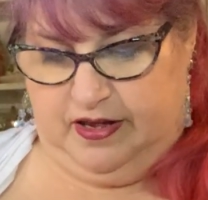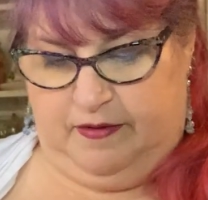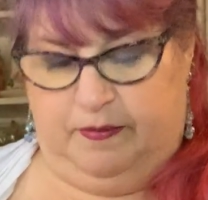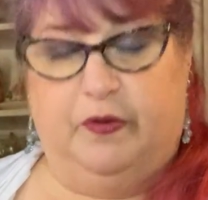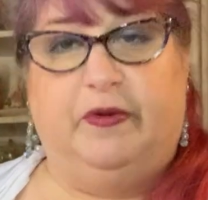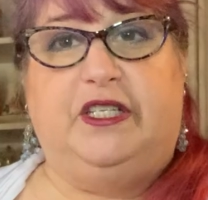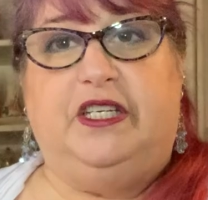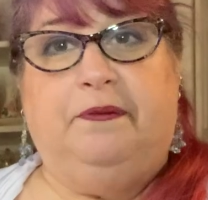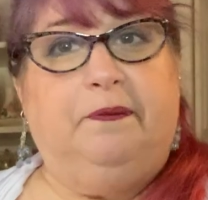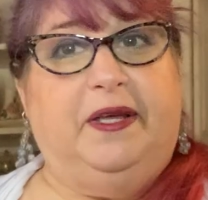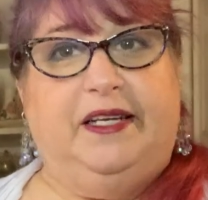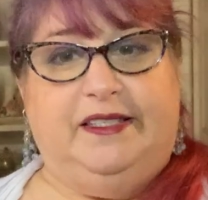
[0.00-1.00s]
Bewitching
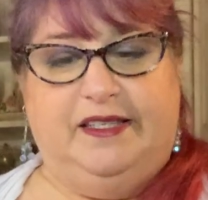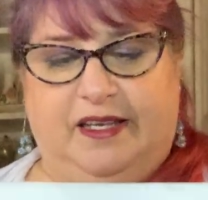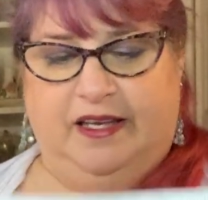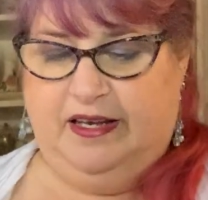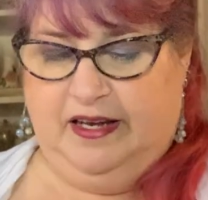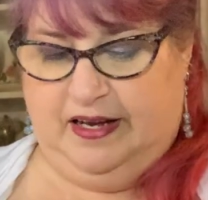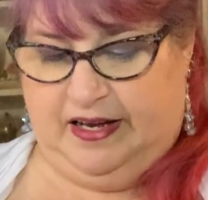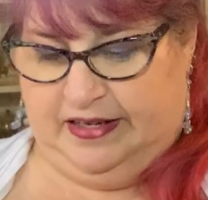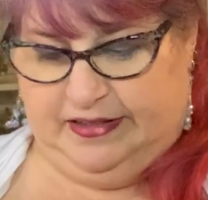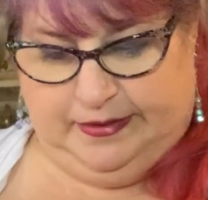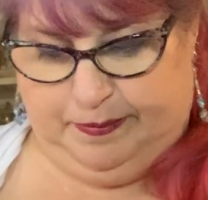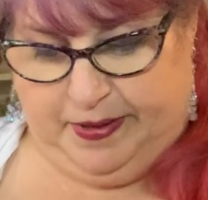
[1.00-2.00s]
Pixie
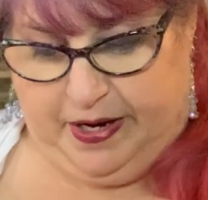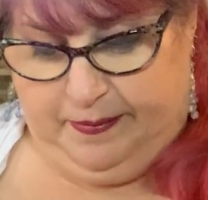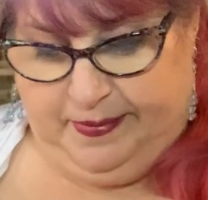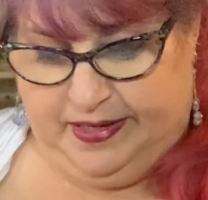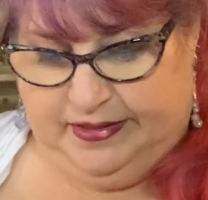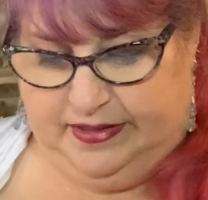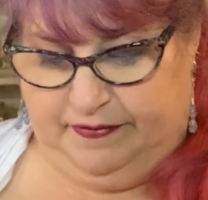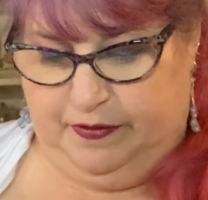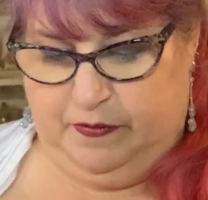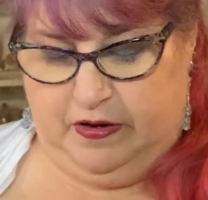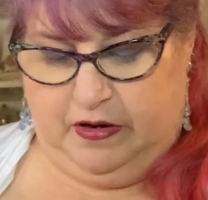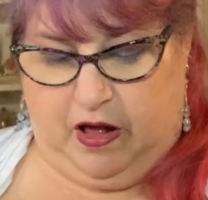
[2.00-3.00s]
experiments, if you
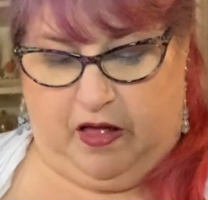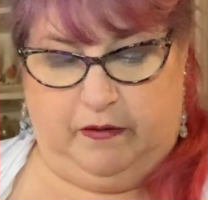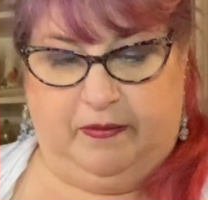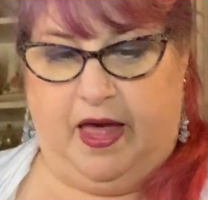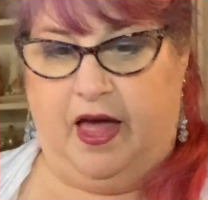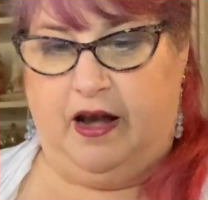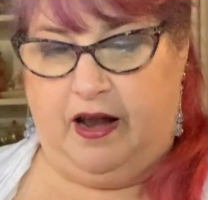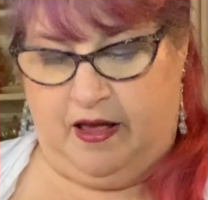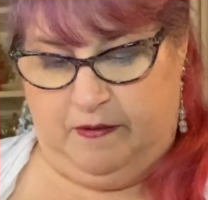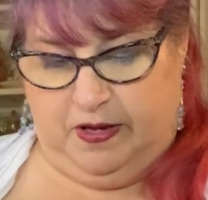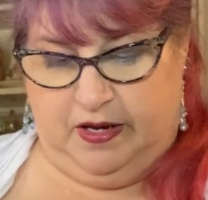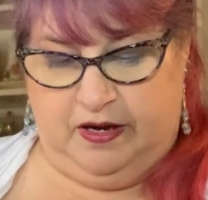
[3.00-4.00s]
want to call them that. I
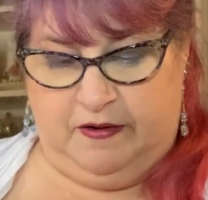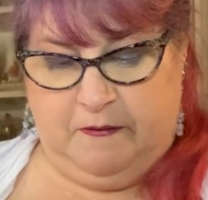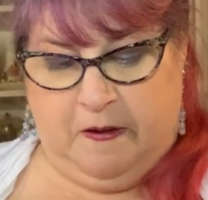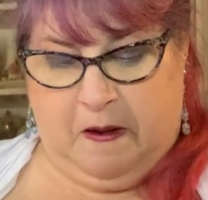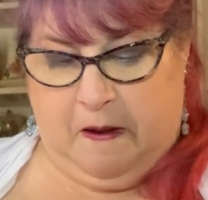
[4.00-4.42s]
mean,